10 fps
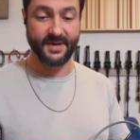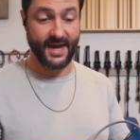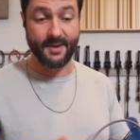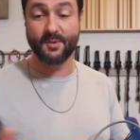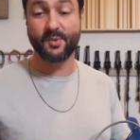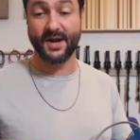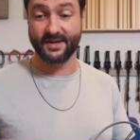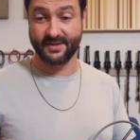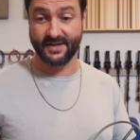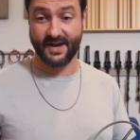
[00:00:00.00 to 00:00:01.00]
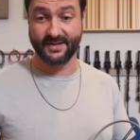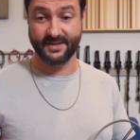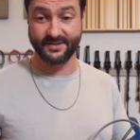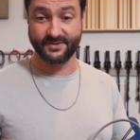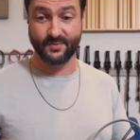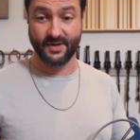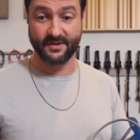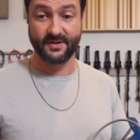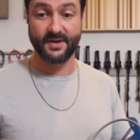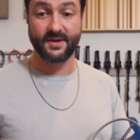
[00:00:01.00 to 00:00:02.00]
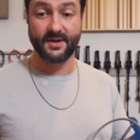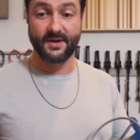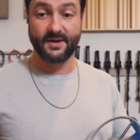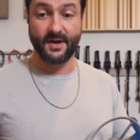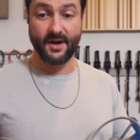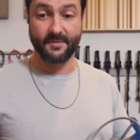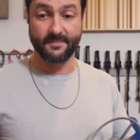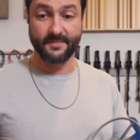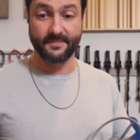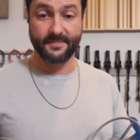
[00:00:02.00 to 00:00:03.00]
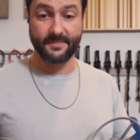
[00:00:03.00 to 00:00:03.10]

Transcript: became a brand in the 90s when um,